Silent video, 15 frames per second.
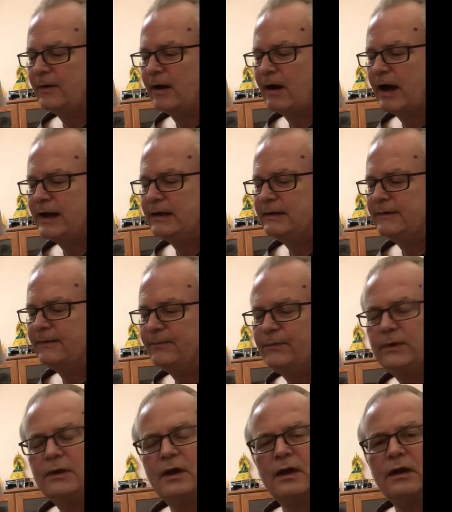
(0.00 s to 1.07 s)
I
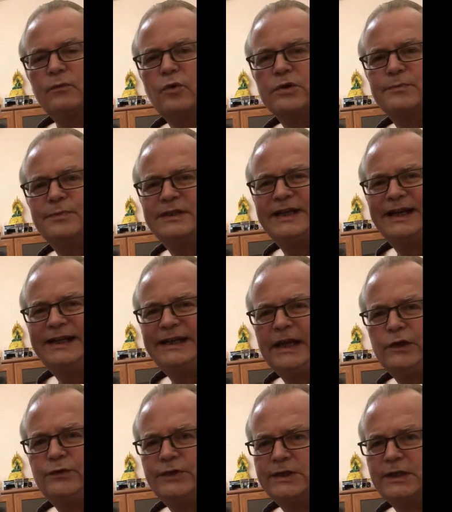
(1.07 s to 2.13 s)
wasn't particularly
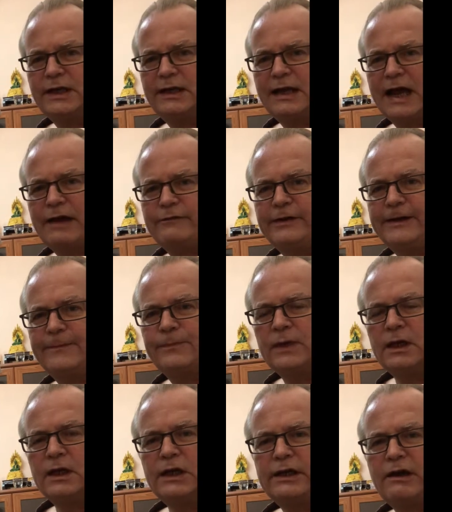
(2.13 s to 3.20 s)
interested in having
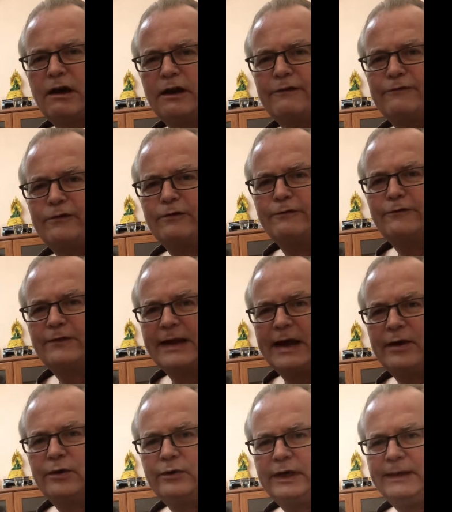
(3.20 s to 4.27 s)
colourful
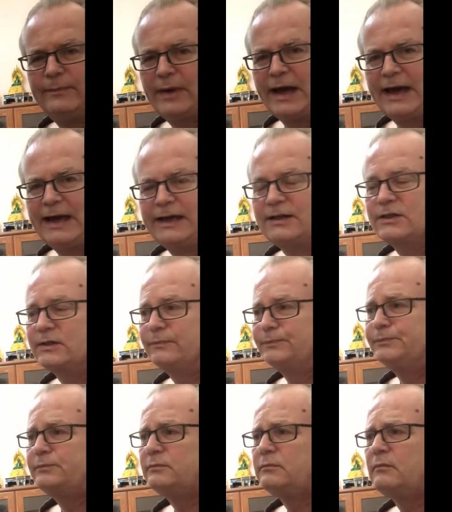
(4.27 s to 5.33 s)
flowery bags,
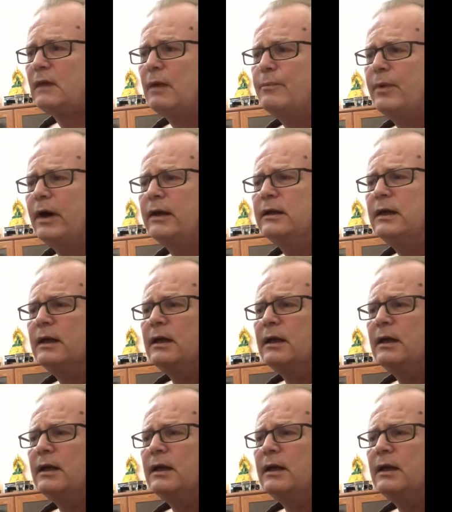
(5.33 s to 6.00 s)
but